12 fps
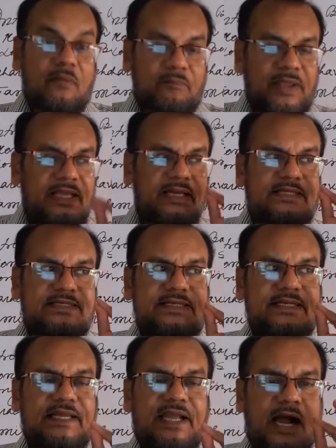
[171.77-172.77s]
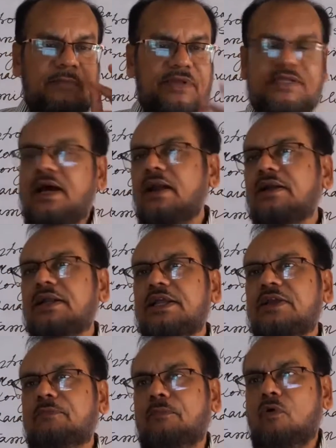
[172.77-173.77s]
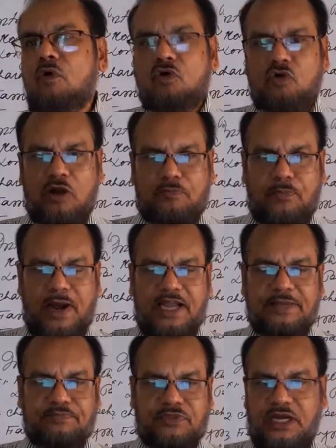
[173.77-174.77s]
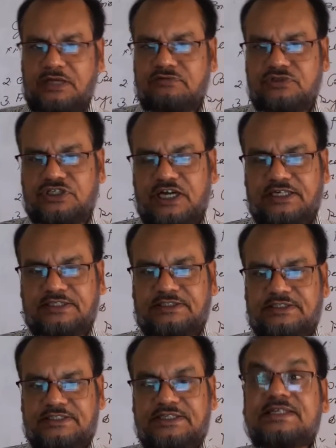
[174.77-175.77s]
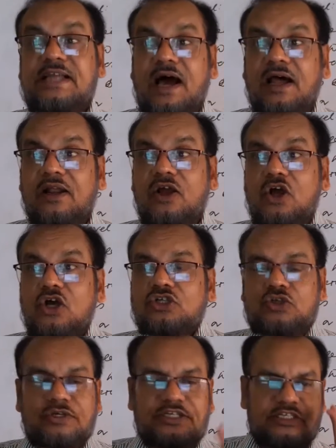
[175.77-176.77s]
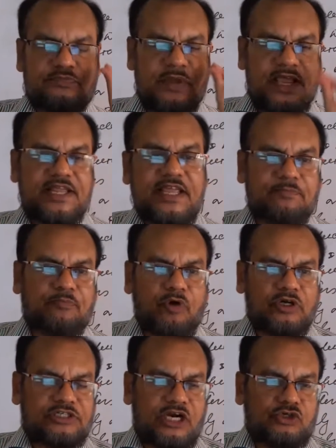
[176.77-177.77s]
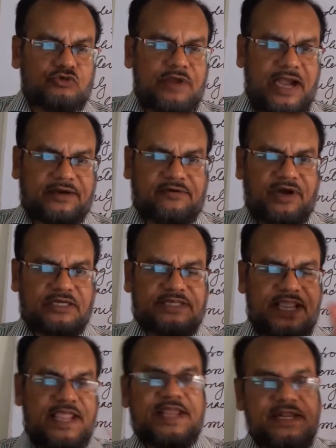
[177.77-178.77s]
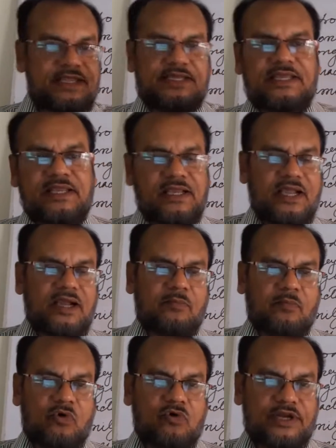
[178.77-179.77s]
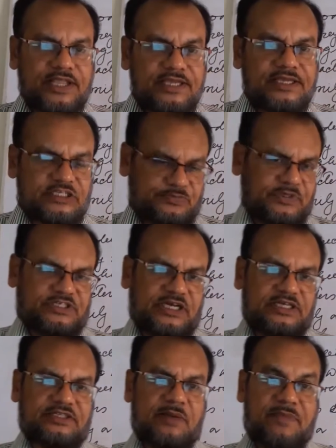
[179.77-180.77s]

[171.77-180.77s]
Bingley's income yearly 4 or 5,000 a year. So it is very important to attract any body, especially the